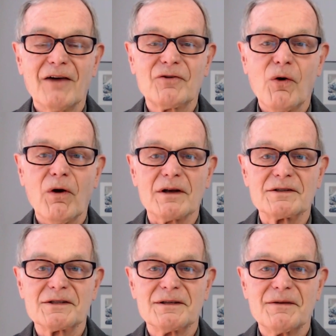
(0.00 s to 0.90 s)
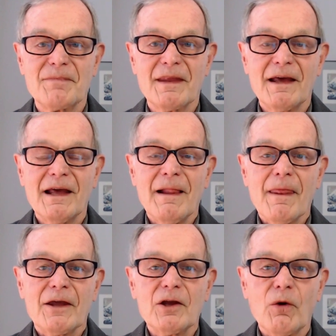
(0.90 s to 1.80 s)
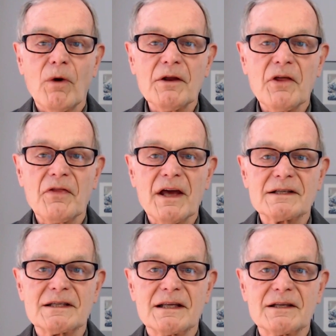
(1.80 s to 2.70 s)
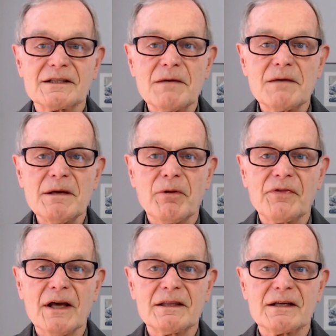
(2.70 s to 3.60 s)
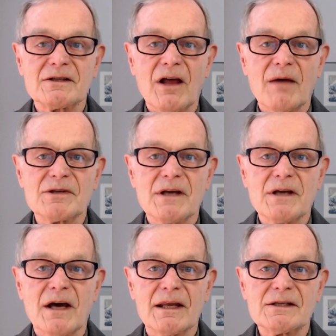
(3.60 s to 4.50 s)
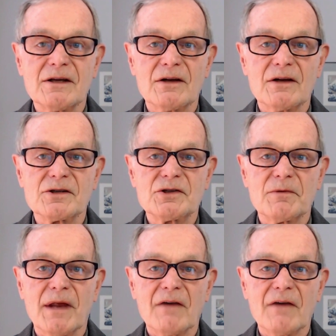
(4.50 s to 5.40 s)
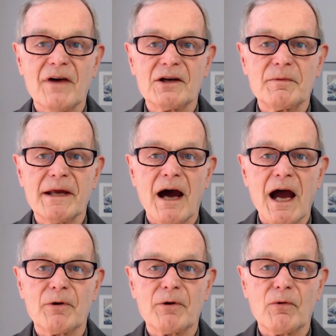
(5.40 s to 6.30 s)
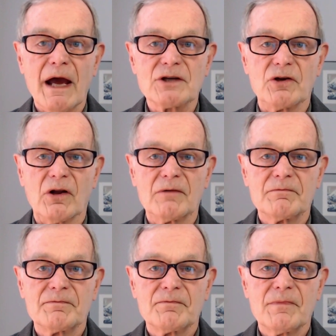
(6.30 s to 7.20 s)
Of course. You know, one of the things, some people think that Islam is not easily understood, but I find it to be hyper-rational.